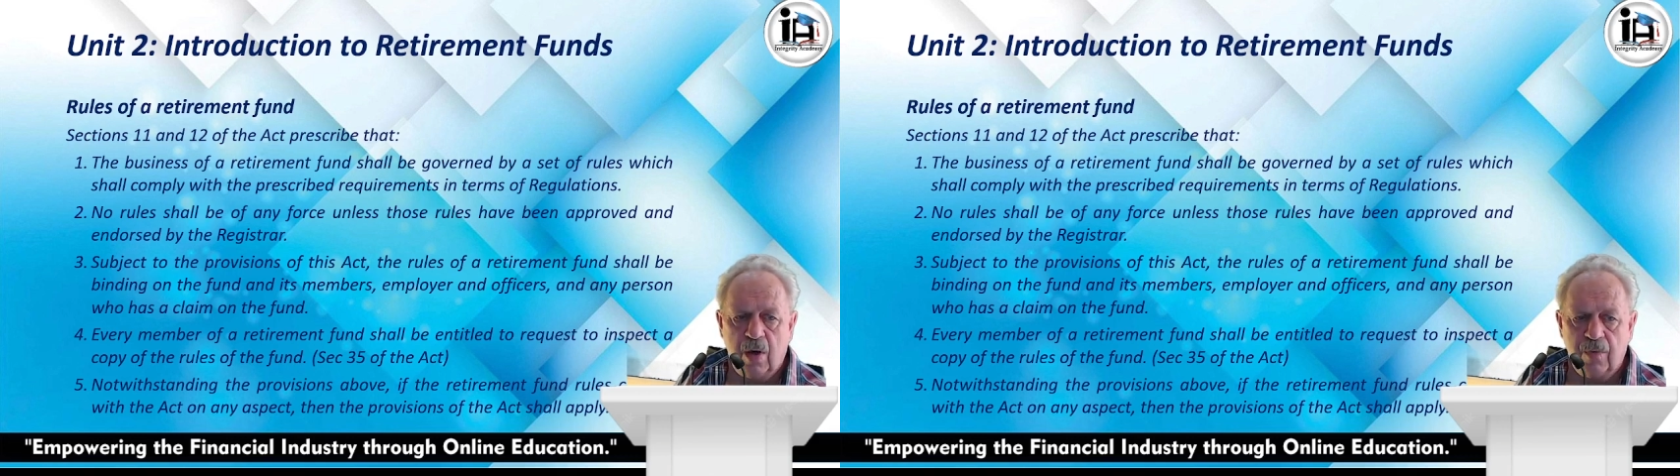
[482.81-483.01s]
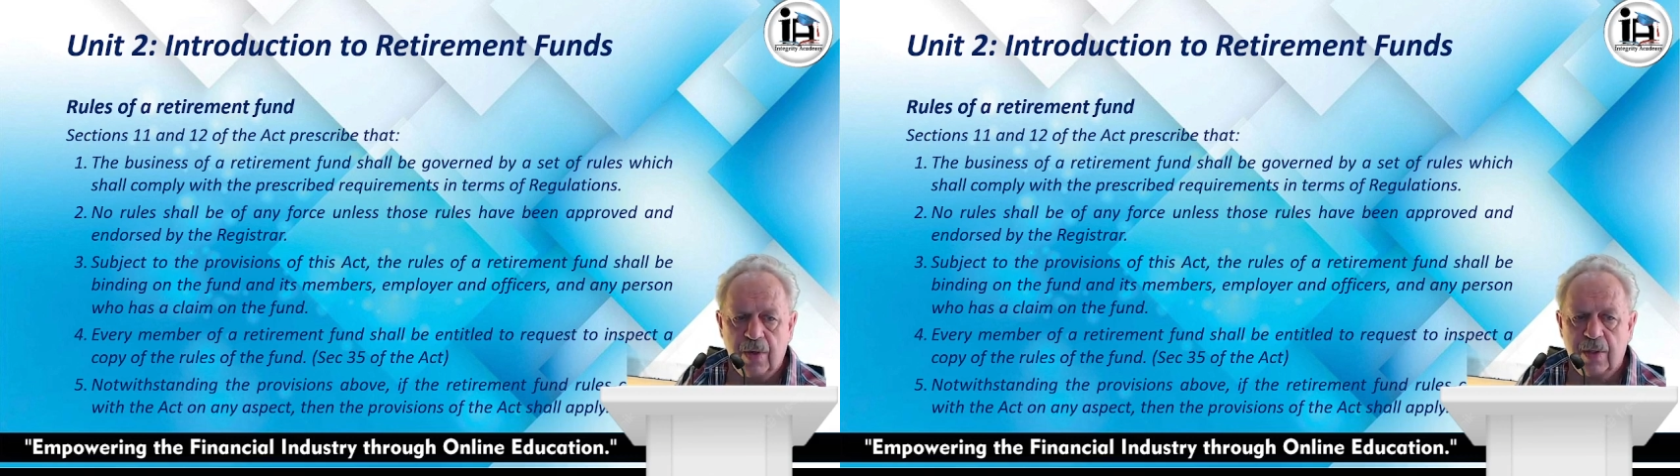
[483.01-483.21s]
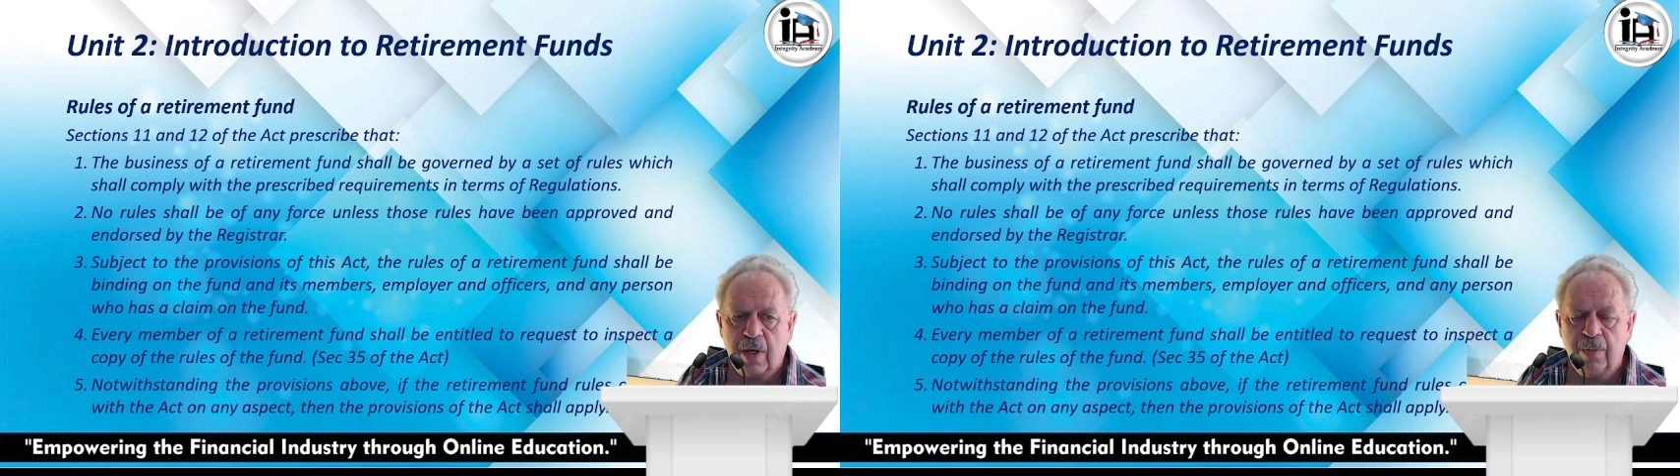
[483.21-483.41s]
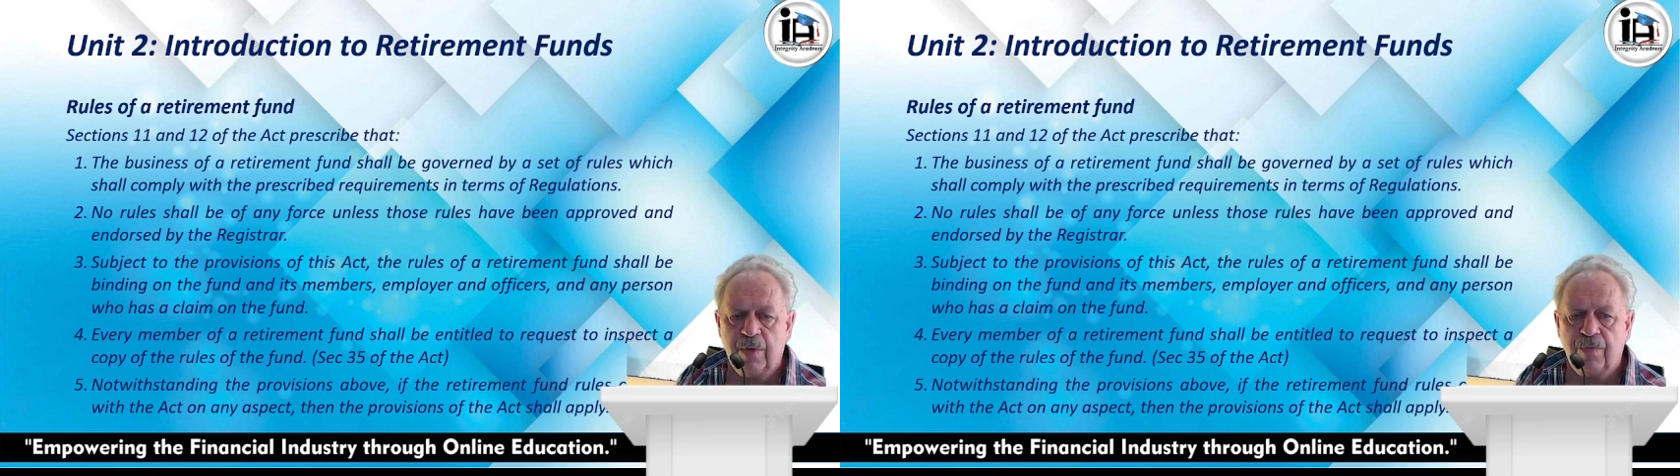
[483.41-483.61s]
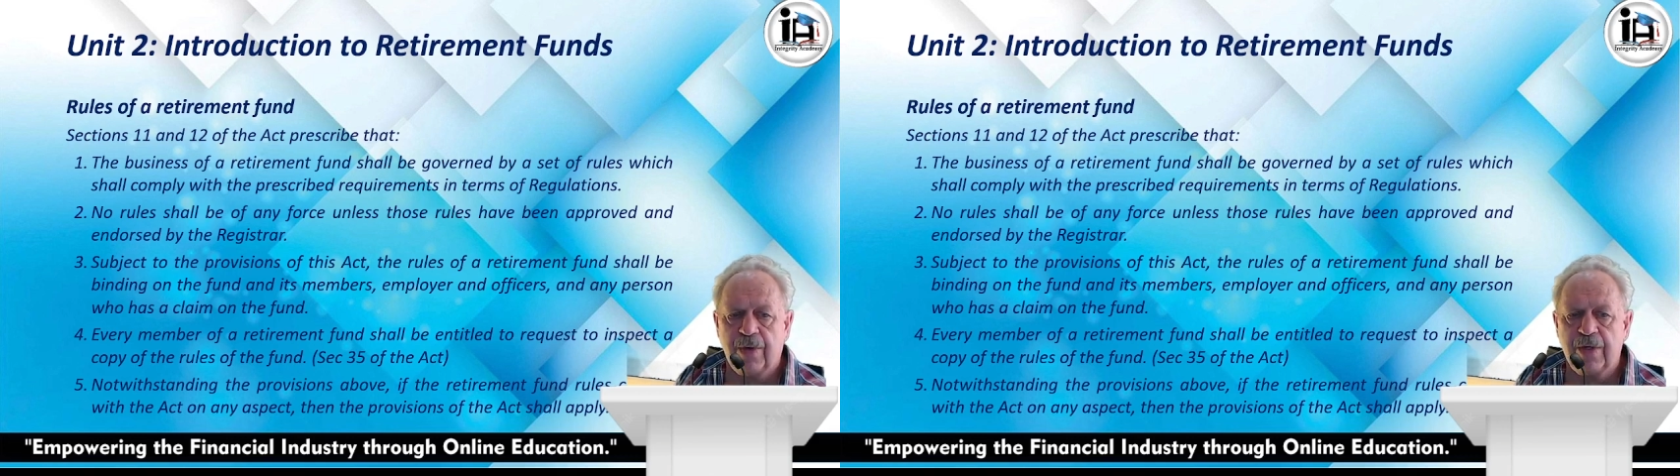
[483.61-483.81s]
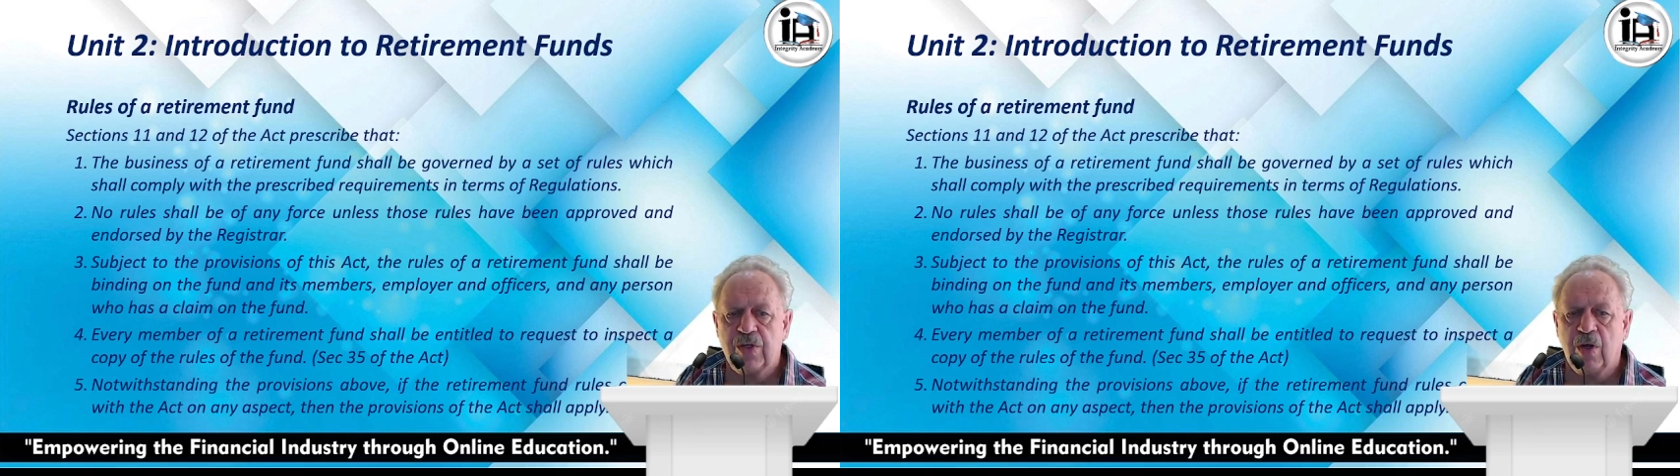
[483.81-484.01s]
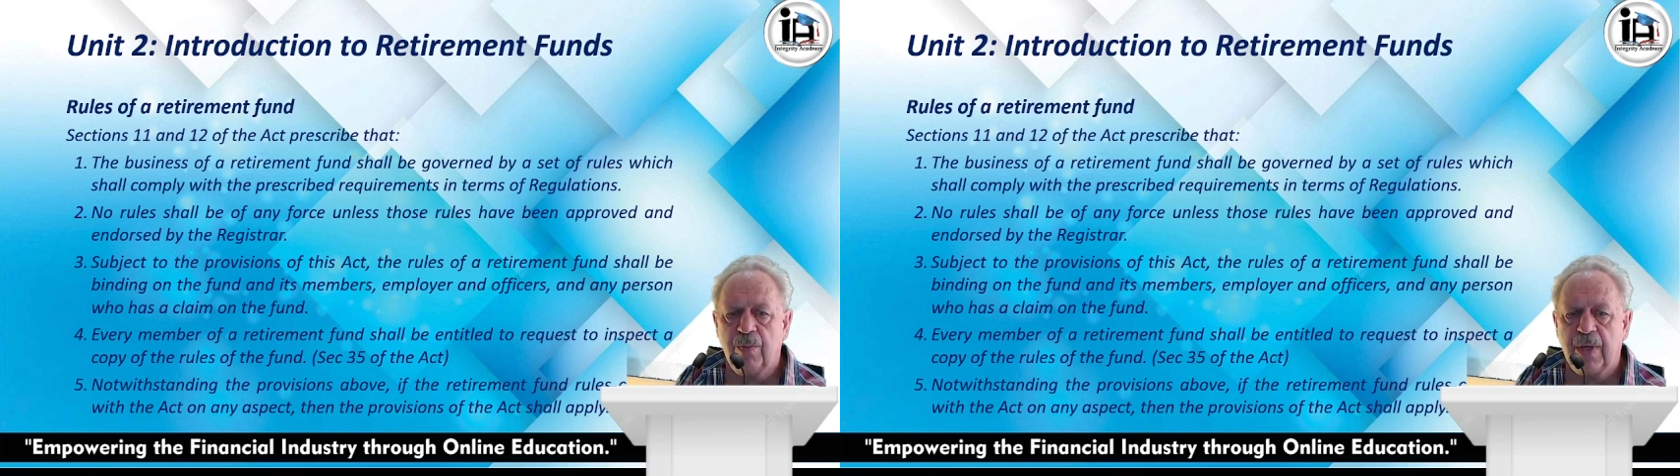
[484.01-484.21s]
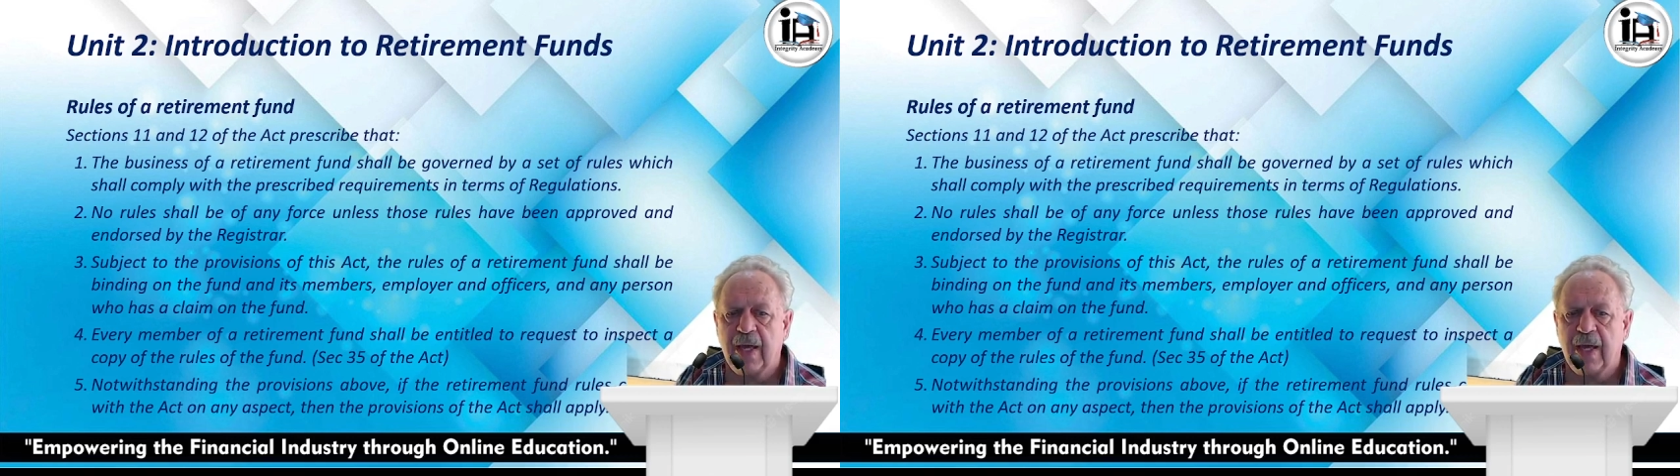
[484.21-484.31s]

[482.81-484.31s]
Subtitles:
of a retirement fund shall be